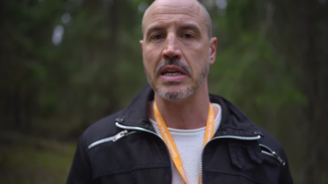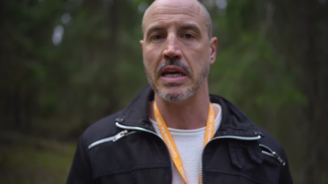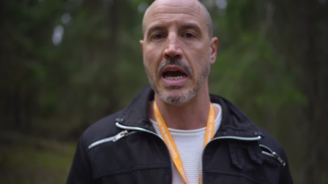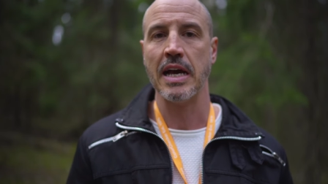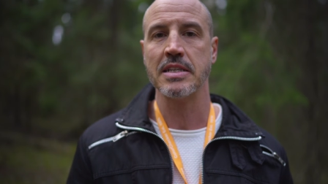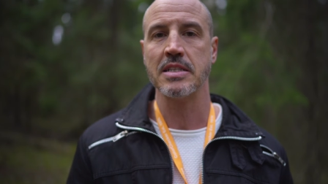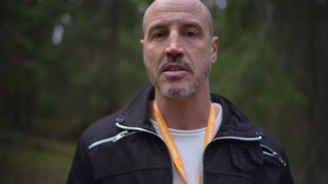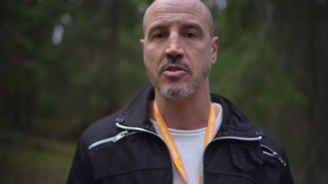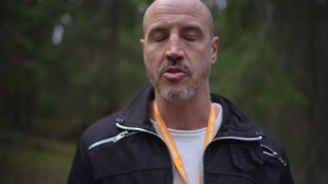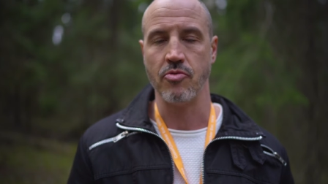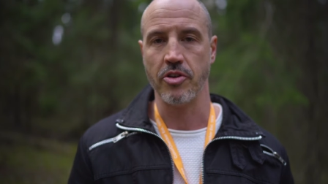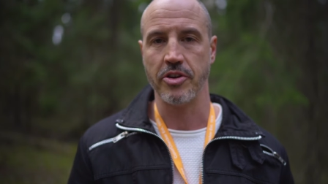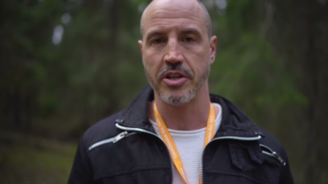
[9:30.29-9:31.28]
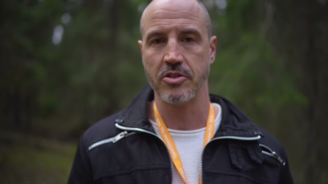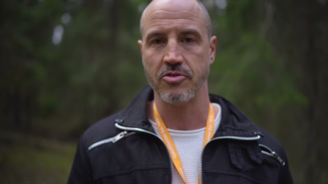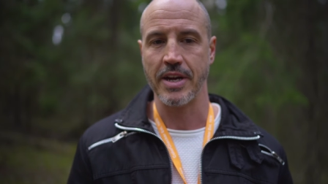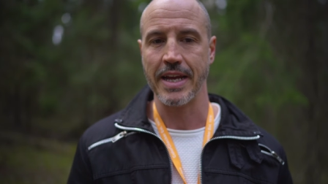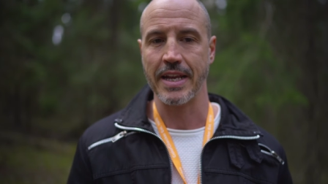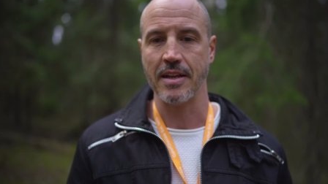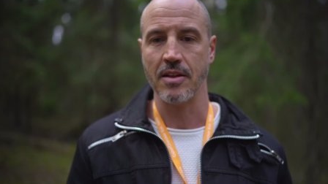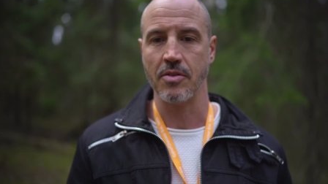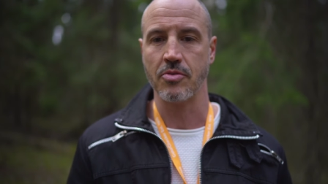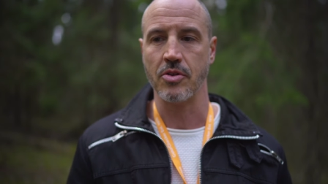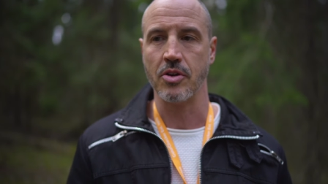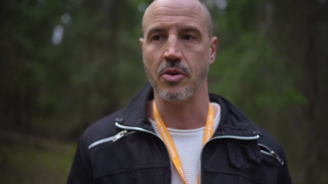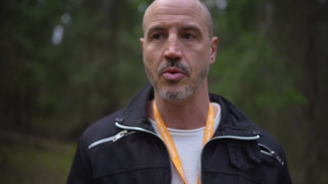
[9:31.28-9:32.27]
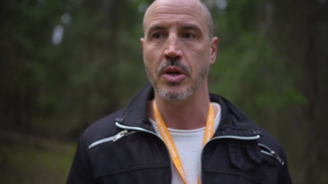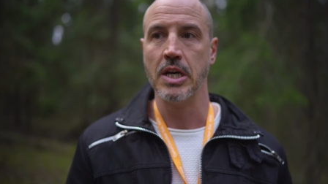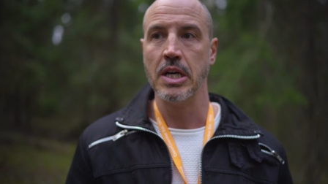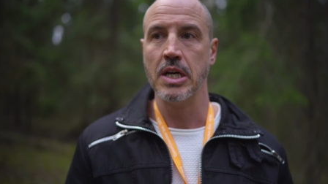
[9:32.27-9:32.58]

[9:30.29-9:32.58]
has a neurotic trait through